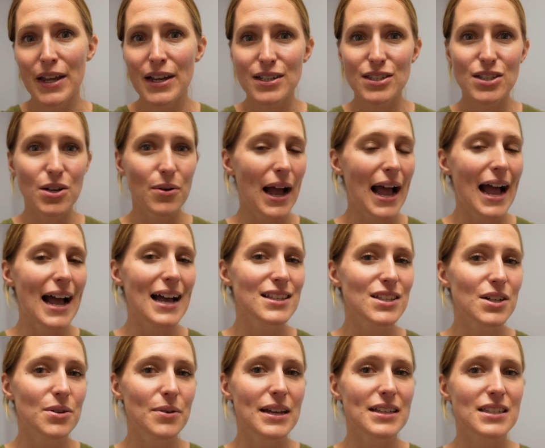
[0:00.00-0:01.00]
So as
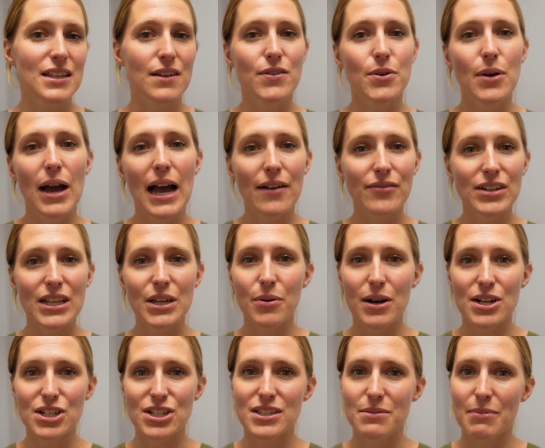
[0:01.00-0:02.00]
always, if you have any
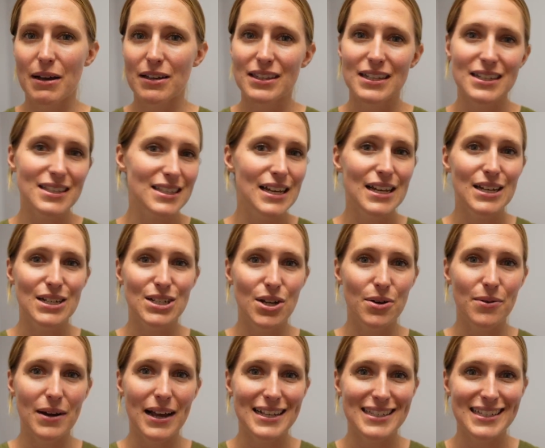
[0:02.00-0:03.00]
questions about this,
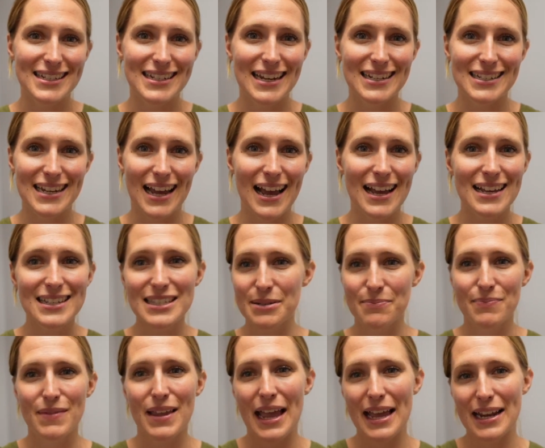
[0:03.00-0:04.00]
don't hesitate to
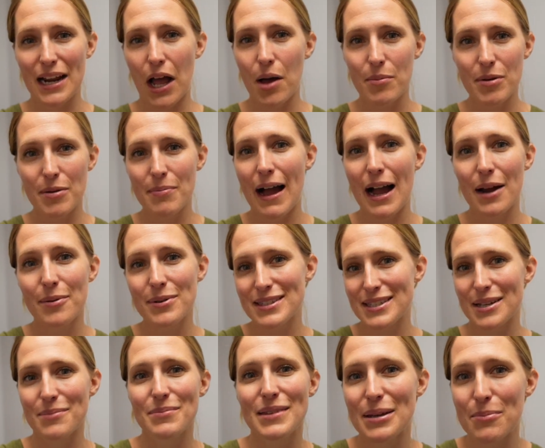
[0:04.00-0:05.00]
ask, and I'll be back with
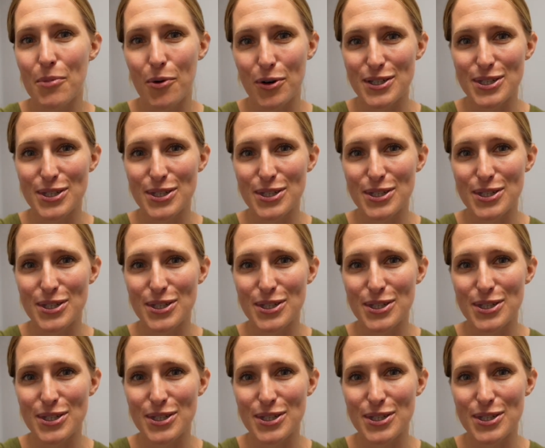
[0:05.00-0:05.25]
something more